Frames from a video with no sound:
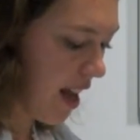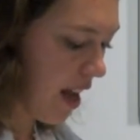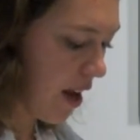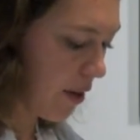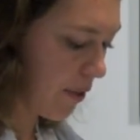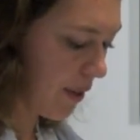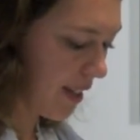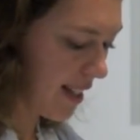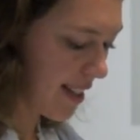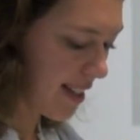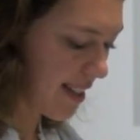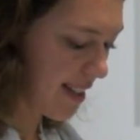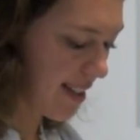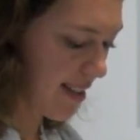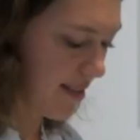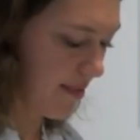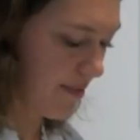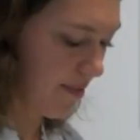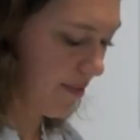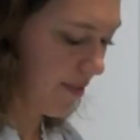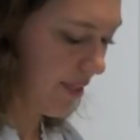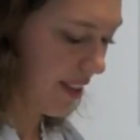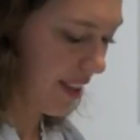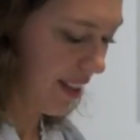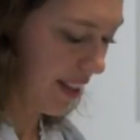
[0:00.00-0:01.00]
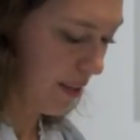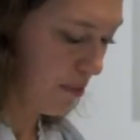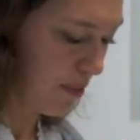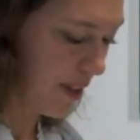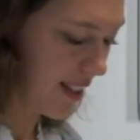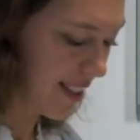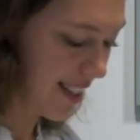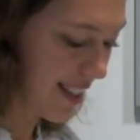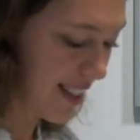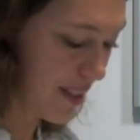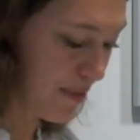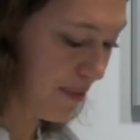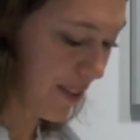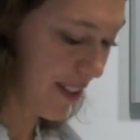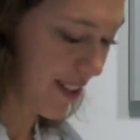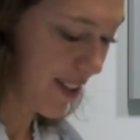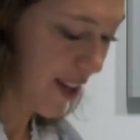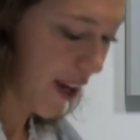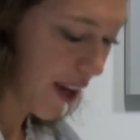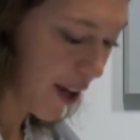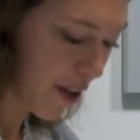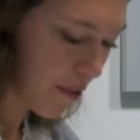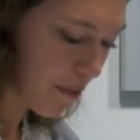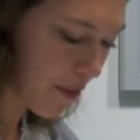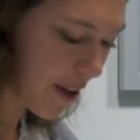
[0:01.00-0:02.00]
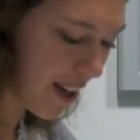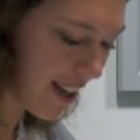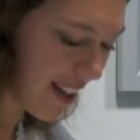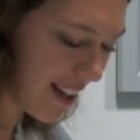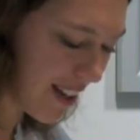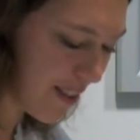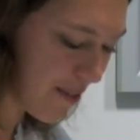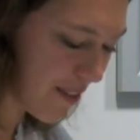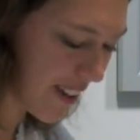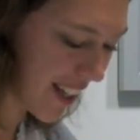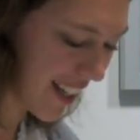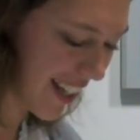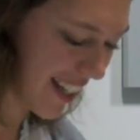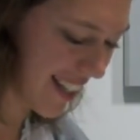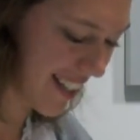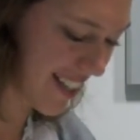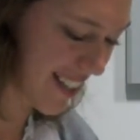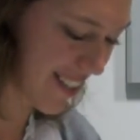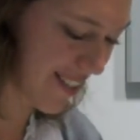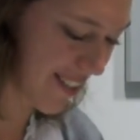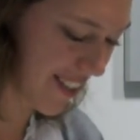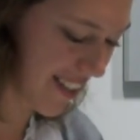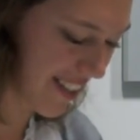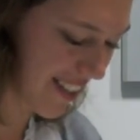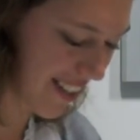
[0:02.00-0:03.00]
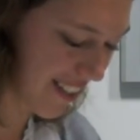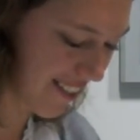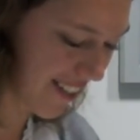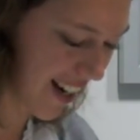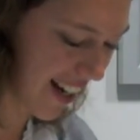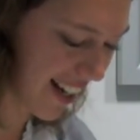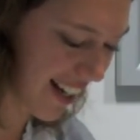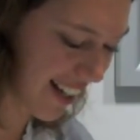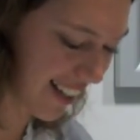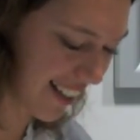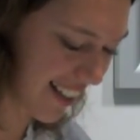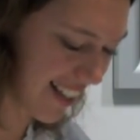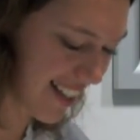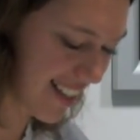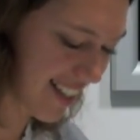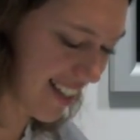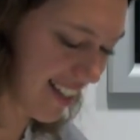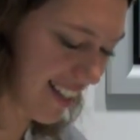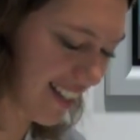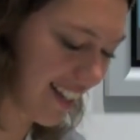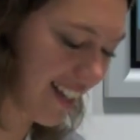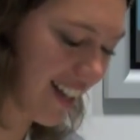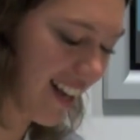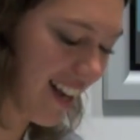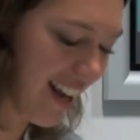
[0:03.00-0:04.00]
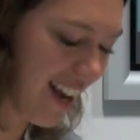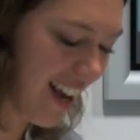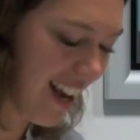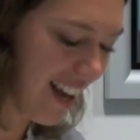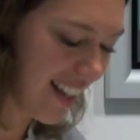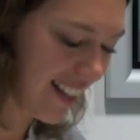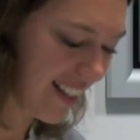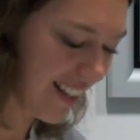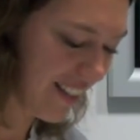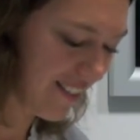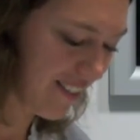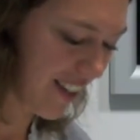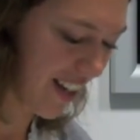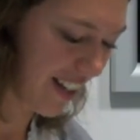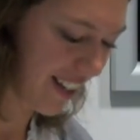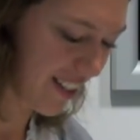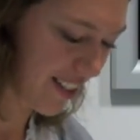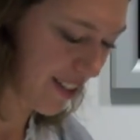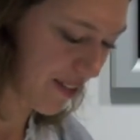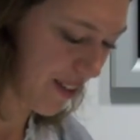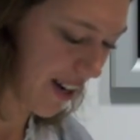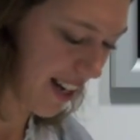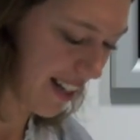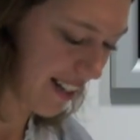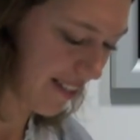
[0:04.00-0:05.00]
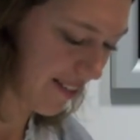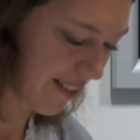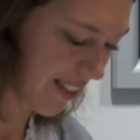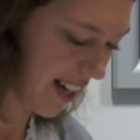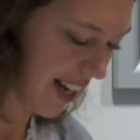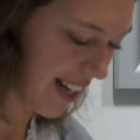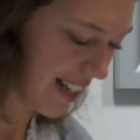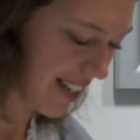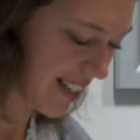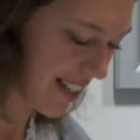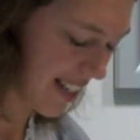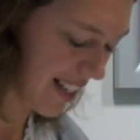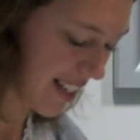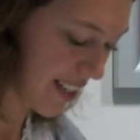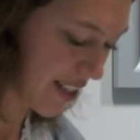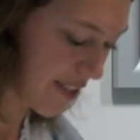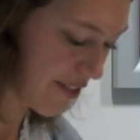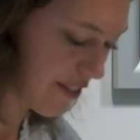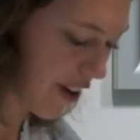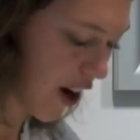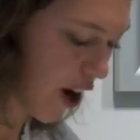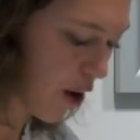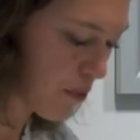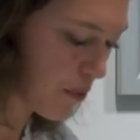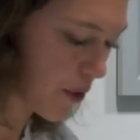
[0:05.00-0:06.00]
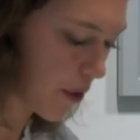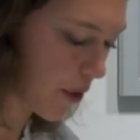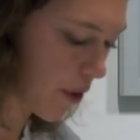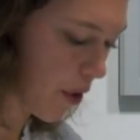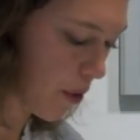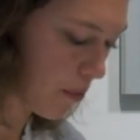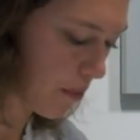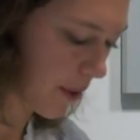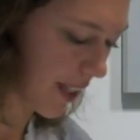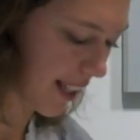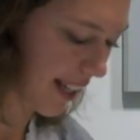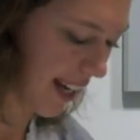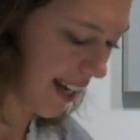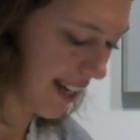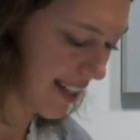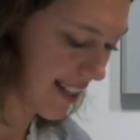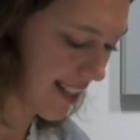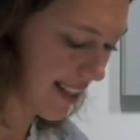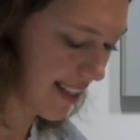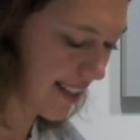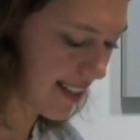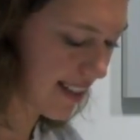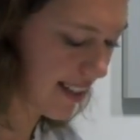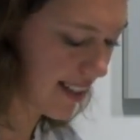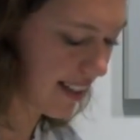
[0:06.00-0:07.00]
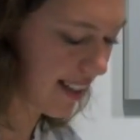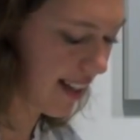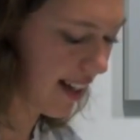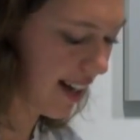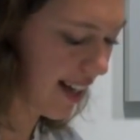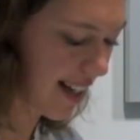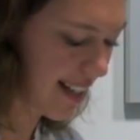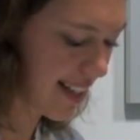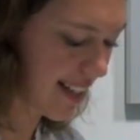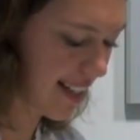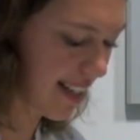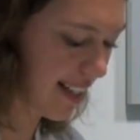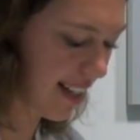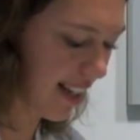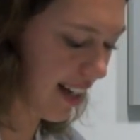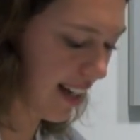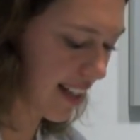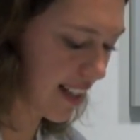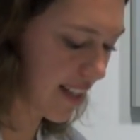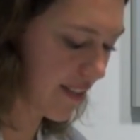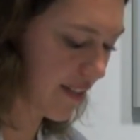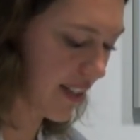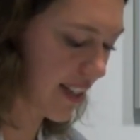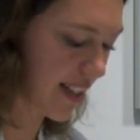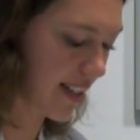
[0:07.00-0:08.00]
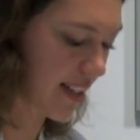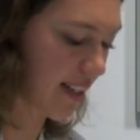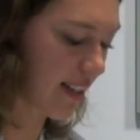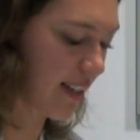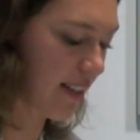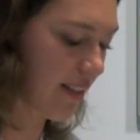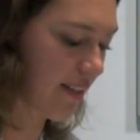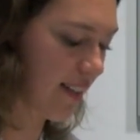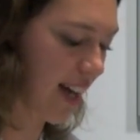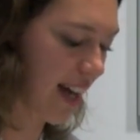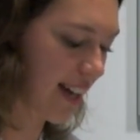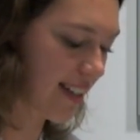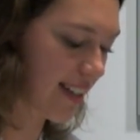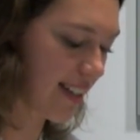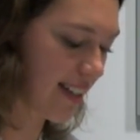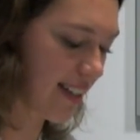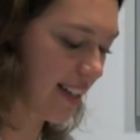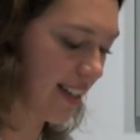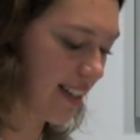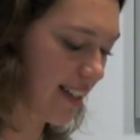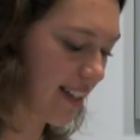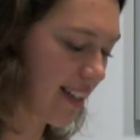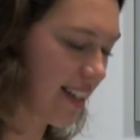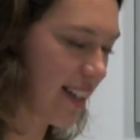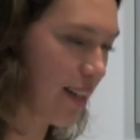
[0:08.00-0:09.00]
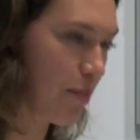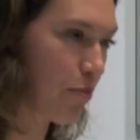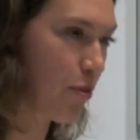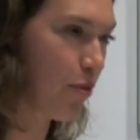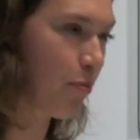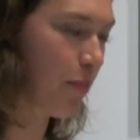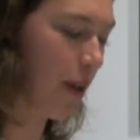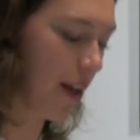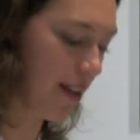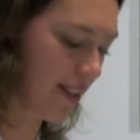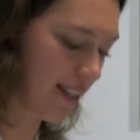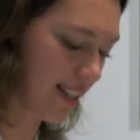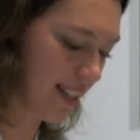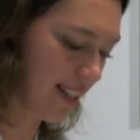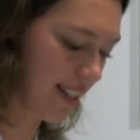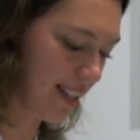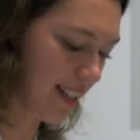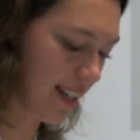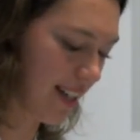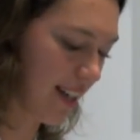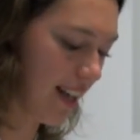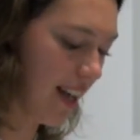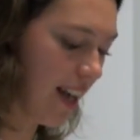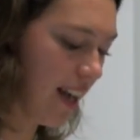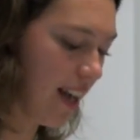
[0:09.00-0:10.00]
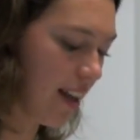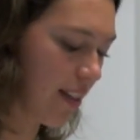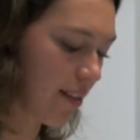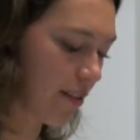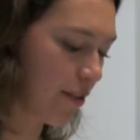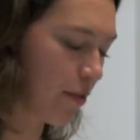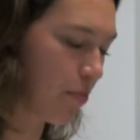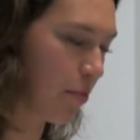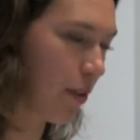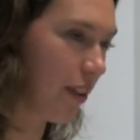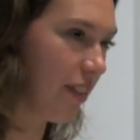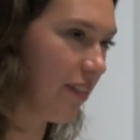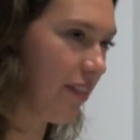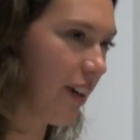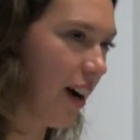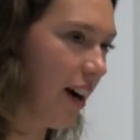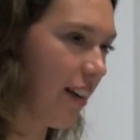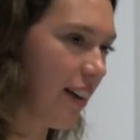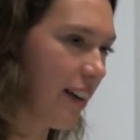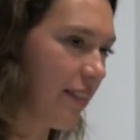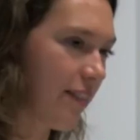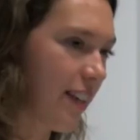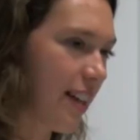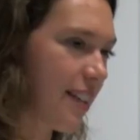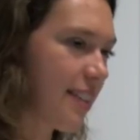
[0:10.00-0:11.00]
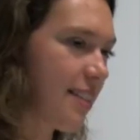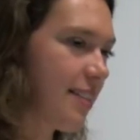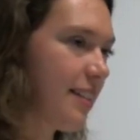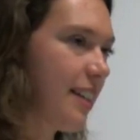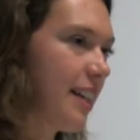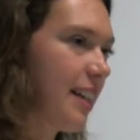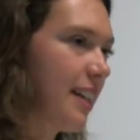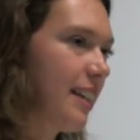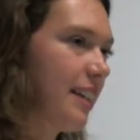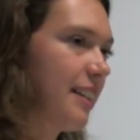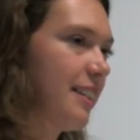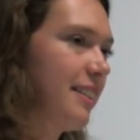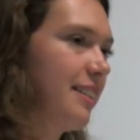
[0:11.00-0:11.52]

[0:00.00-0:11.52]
which, the participants hope, begins with a recognition that Venezuelan reality is far more complicated than the idealized vision of national identity promoted through Bolivarian rhetoric.